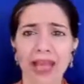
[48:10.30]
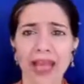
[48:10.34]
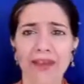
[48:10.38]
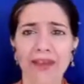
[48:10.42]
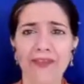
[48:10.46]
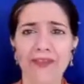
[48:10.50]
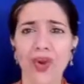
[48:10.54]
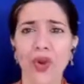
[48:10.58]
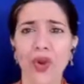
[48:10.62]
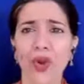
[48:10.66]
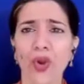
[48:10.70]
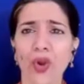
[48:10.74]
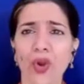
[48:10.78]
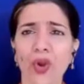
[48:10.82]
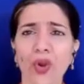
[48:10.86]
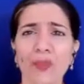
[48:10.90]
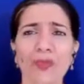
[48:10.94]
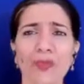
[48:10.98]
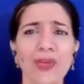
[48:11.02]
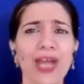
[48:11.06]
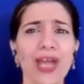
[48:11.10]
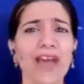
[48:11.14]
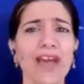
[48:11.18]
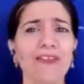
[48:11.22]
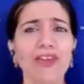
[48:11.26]

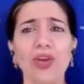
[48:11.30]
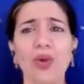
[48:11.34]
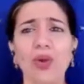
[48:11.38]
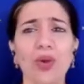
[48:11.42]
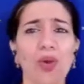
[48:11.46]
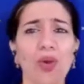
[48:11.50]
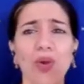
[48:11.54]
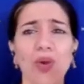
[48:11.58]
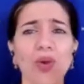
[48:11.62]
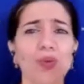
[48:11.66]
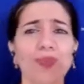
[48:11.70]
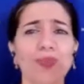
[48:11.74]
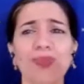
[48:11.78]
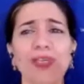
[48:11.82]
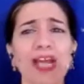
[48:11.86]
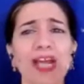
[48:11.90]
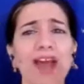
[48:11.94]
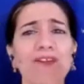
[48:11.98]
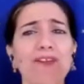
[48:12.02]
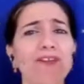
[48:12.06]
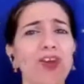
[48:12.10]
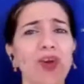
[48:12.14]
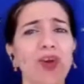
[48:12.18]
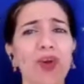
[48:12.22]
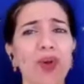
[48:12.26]
Bravo, bravo,
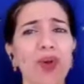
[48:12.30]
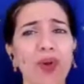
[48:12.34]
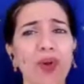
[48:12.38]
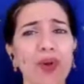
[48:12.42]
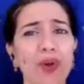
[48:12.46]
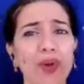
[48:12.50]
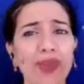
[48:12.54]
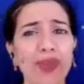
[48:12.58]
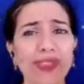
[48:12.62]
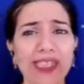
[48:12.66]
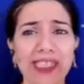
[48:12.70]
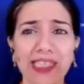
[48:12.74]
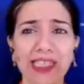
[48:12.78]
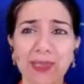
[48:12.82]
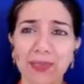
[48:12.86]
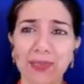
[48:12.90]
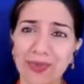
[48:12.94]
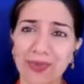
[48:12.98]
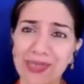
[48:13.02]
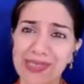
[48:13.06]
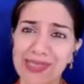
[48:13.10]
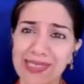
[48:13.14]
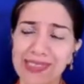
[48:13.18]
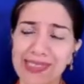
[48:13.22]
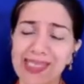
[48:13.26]
bravo, said the
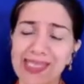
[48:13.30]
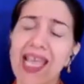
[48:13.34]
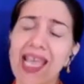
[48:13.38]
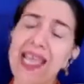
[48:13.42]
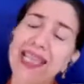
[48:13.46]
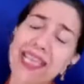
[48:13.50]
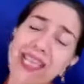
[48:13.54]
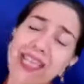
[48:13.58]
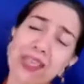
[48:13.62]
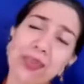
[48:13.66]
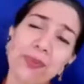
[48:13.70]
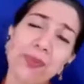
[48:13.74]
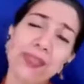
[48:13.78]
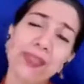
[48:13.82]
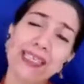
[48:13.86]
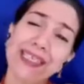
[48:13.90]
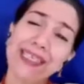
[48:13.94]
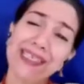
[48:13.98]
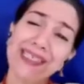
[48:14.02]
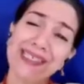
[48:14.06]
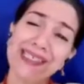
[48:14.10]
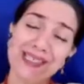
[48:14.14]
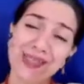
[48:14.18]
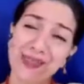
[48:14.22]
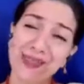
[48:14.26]
princess. Can you
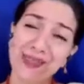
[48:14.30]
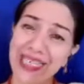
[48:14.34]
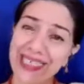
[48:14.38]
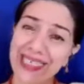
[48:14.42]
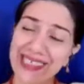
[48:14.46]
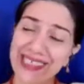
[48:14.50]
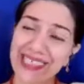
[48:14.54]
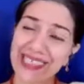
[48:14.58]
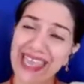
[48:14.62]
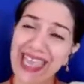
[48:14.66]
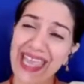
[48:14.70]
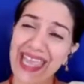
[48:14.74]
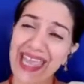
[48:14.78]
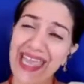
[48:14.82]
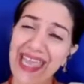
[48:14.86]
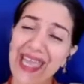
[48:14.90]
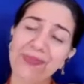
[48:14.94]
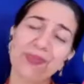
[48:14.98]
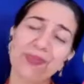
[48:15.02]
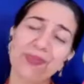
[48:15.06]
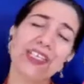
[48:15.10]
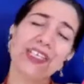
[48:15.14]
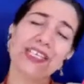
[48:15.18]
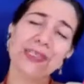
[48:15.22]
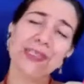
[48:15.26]
please do that again?
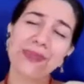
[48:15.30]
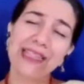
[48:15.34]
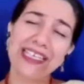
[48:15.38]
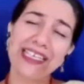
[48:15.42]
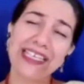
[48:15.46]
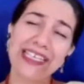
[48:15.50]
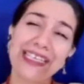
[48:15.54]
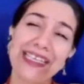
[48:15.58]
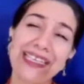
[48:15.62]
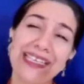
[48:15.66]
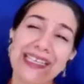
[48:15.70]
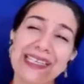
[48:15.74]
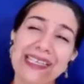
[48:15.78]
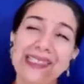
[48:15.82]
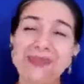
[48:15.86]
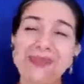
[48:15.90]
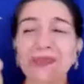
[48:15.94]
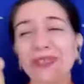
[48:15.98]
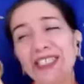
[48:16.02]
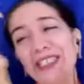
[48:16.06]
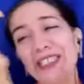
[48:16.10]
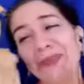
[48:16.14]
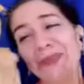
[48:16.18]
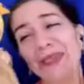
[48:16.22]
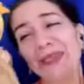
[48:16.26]
Pretty please,
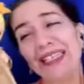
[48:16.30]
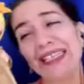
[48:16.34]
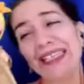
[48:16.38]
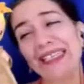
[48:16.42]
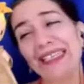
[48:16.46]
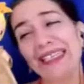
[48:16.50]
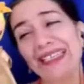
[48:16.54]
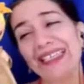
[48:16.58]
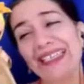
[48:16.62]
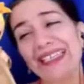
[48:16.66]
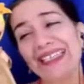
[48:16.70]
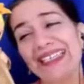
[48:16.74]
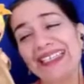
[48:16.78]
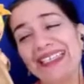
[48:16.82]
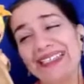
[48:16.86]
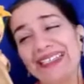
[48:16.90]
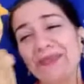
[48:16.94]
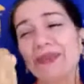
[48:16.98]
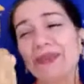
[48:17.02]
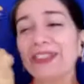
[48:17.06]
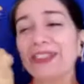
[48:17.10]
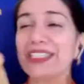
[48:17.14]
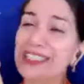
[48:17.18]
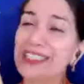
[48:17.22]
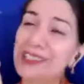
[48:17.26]
pretty
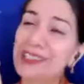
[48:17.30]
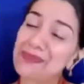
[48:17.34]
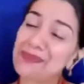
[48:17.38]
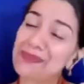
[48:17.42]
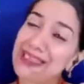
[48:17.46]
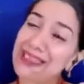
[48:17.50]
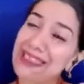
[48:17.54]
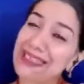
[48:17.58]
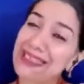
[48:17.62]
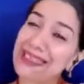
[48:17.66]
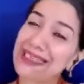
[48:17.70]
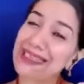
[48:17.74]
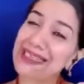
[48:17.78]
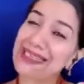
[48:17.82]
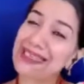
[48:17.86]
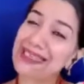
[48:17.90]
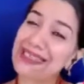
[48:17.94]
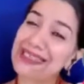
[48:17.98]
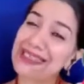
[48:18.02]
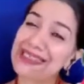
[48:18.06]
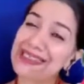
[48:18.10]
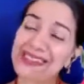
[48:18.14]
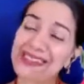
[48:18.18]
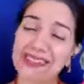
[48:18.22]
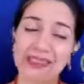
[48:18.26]
please, pretty please.